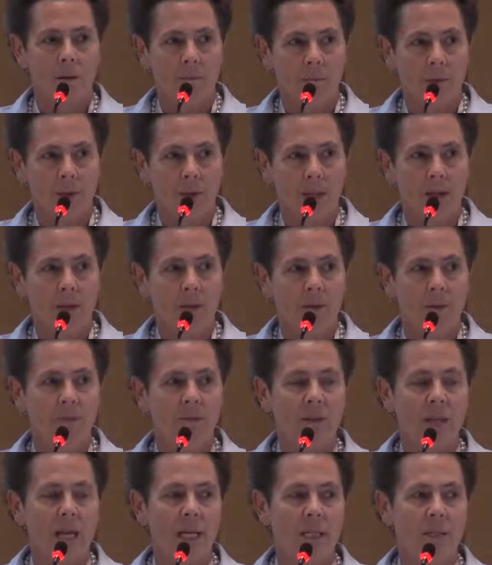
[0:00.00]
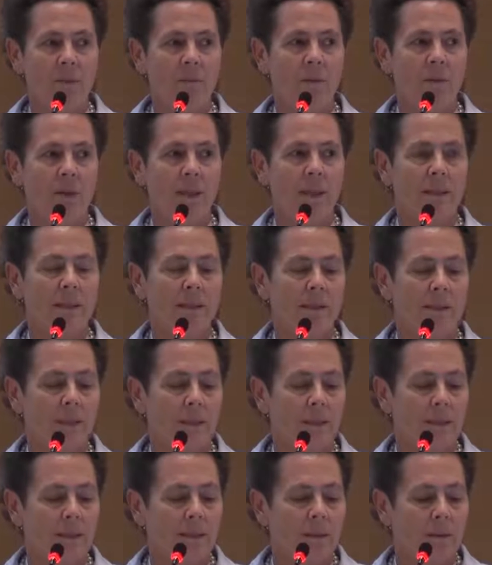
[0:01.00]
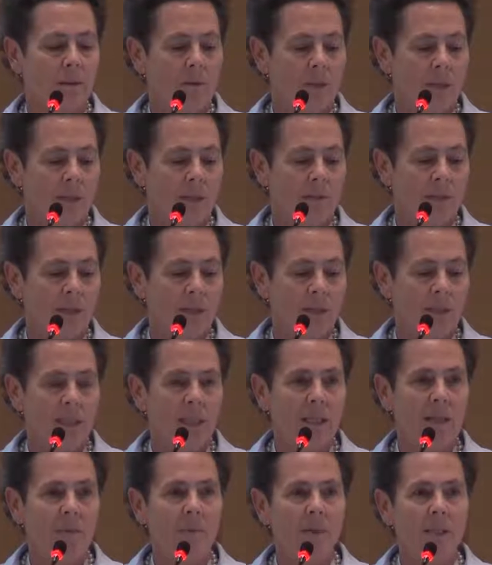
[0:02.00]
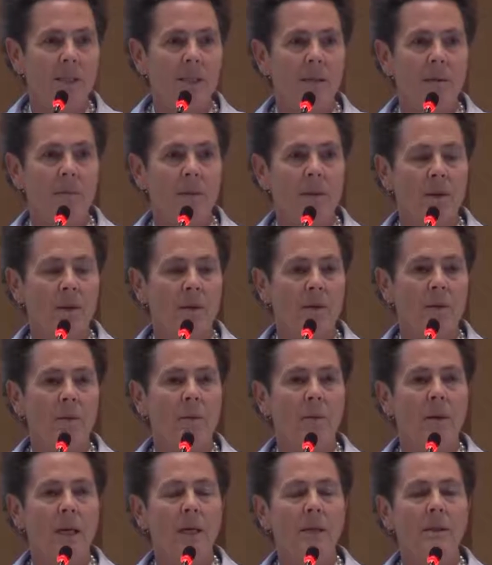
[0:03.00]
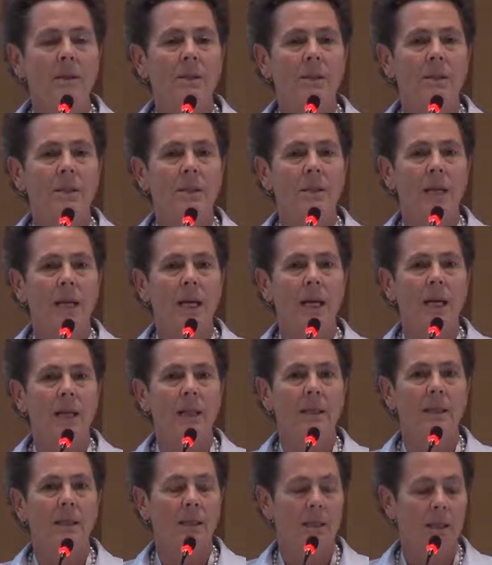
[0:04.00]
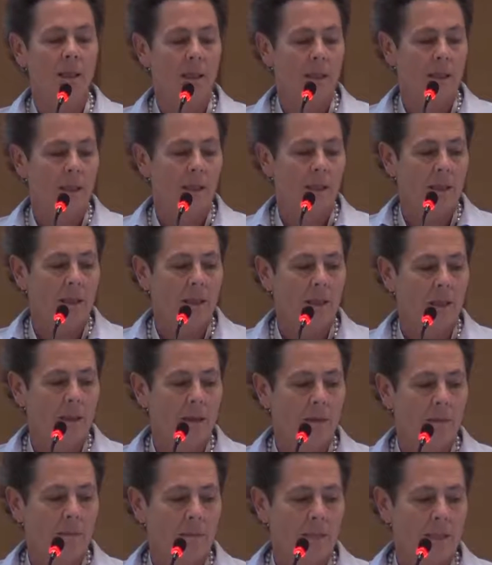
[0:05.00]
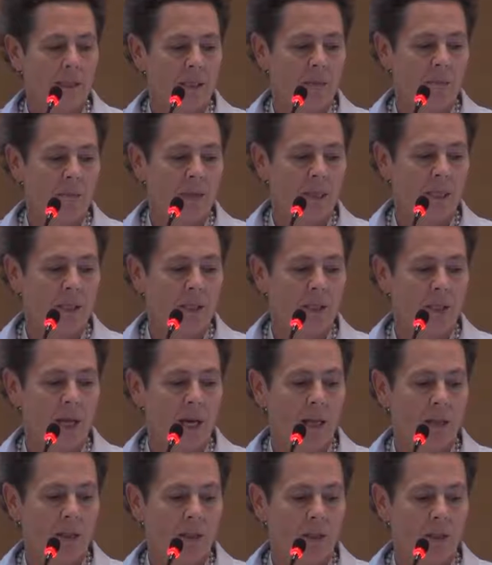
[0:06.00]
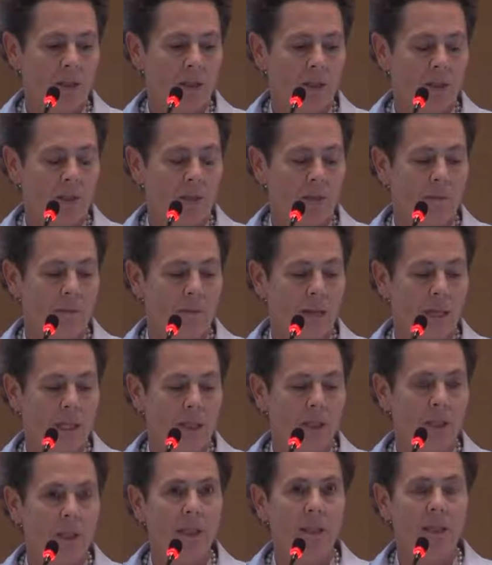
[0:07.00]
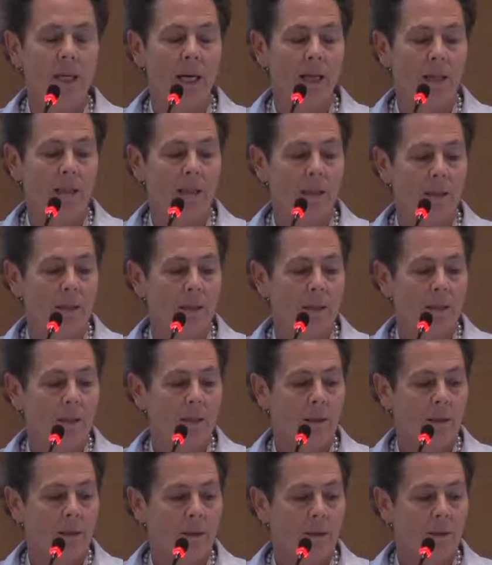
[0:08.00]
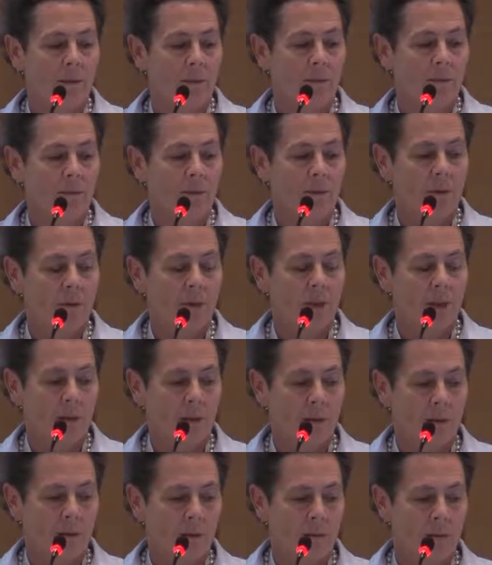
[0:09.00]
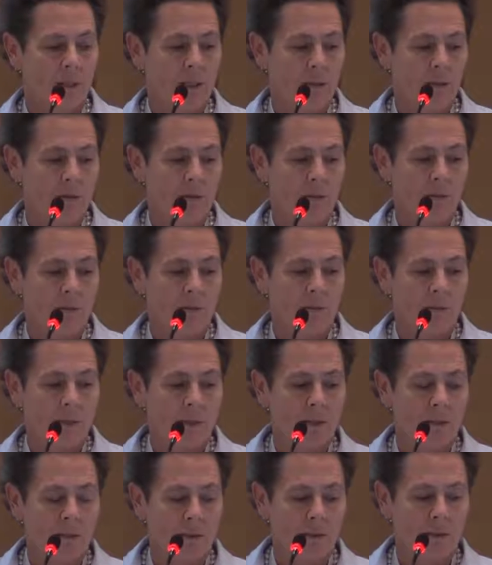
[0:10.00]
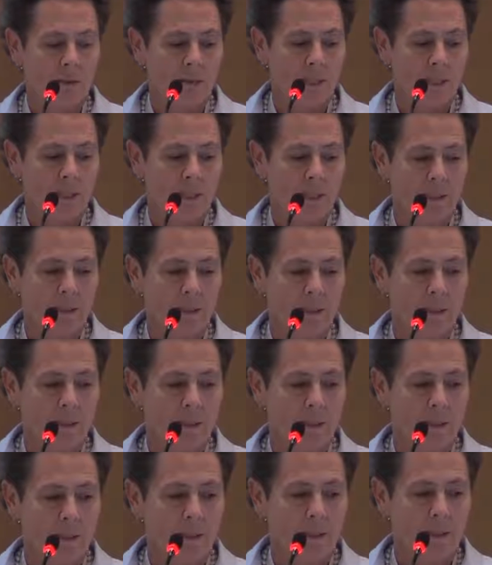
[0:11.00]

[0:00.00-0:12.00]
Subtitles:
below the flash point, which is very deep in some of the wells, and it's been a challenge managing that for the resource group at Zorlu since.